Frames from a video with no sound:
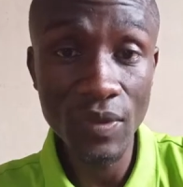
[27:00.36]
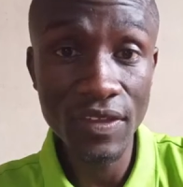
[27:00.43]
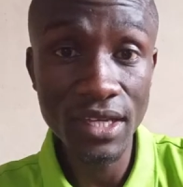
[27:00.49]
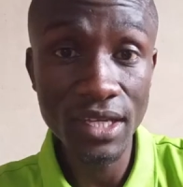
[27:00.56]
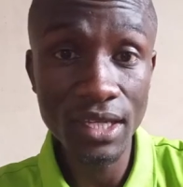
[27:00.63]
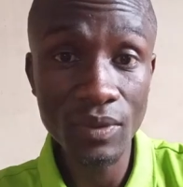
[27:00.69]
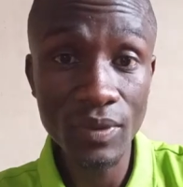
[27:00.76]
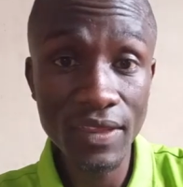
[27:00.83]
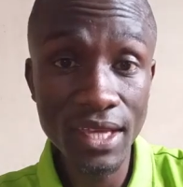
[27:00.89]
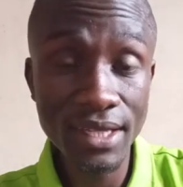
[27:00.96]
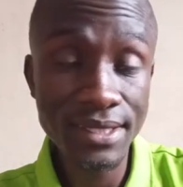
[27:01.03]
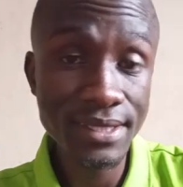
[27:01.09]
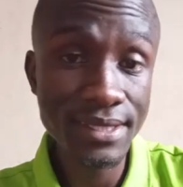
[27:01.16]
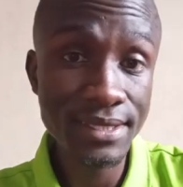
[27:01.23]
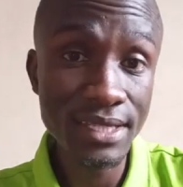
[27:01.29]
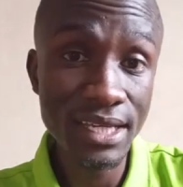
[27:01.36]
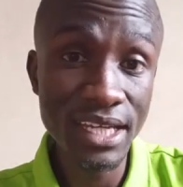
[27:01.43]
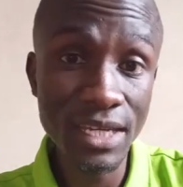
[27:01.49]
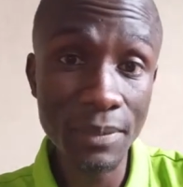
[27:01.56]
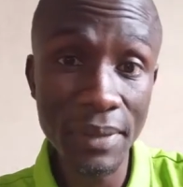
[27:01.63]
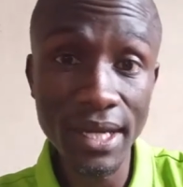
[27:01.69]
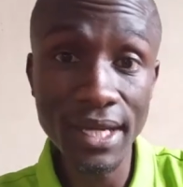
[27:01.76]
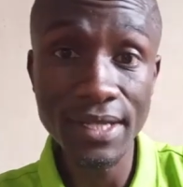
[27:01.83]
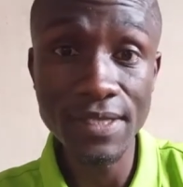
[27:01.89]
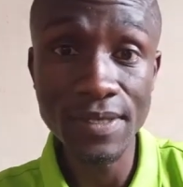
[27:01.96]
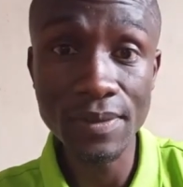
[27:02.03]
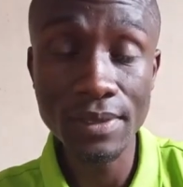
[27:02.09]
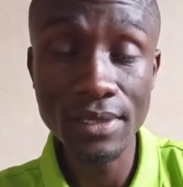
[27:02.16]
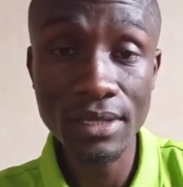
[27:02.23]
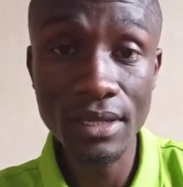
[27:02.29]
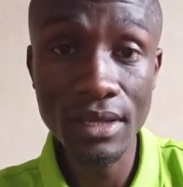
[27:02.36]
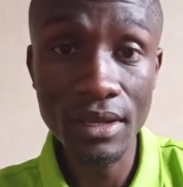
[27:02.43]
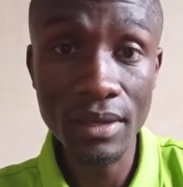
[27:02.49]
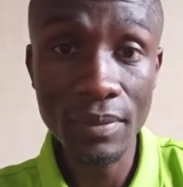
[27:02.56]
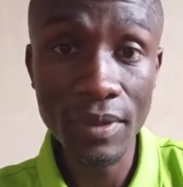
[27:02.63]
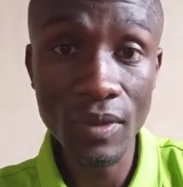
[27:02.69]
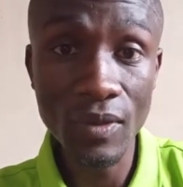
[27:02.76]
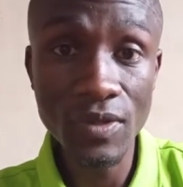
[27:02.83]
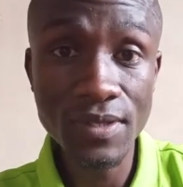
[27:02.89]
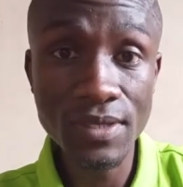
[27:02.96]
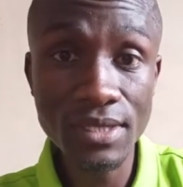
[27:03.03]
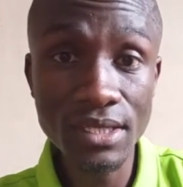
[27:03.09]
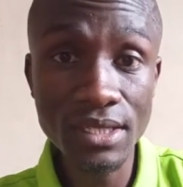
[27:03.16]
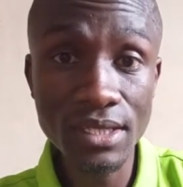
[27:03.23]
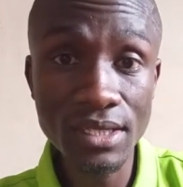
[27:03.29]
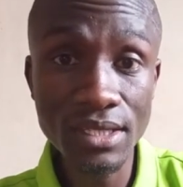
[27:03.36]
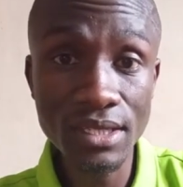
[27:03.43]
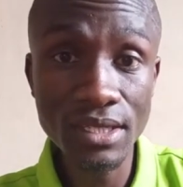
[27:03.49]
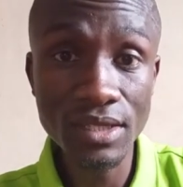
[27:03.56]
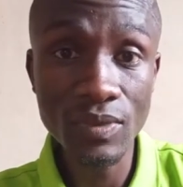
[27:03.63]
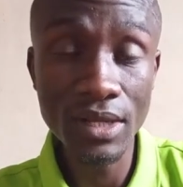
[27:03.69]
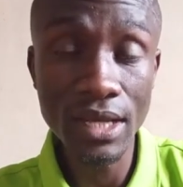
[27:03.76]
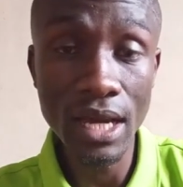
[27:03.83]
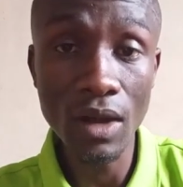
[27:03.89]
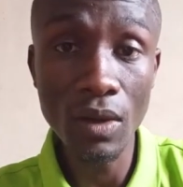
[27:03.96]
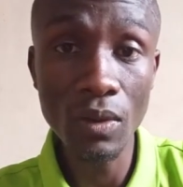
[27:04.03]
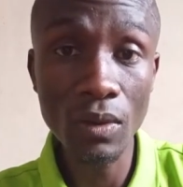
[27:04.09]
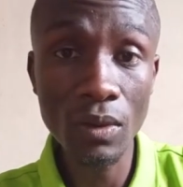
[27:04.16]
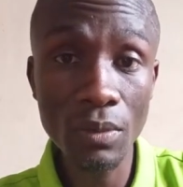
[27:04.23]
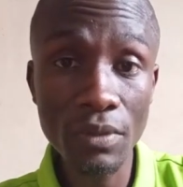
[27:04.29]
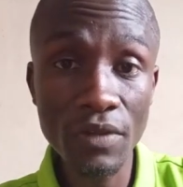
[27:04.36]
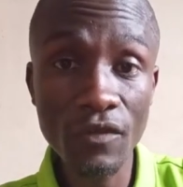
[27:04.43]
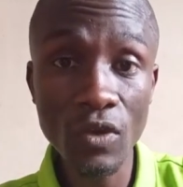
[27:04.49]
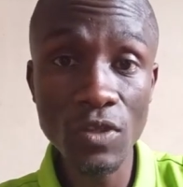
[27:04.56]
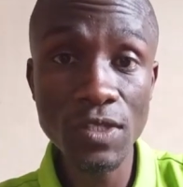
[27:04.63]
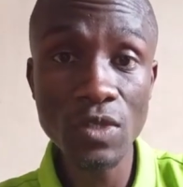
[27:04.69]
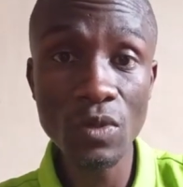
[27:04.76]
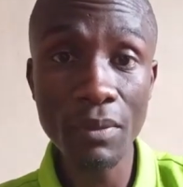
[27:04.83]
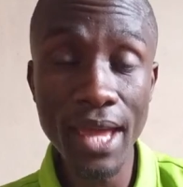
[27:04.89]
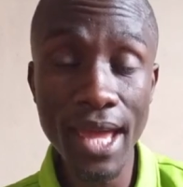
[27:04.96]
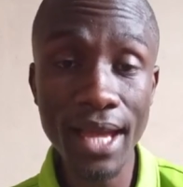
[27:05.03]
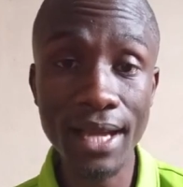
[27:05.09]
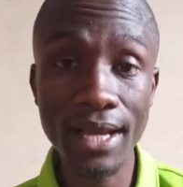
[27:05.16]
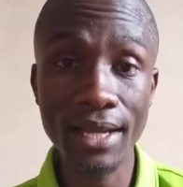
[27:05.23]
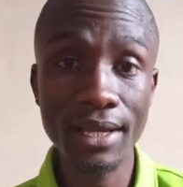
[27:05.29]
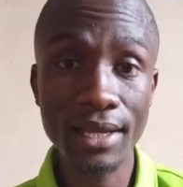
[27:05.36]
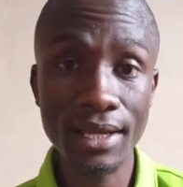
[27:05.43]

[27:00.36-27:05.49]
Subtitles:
with its independence, because it will now be forced to beg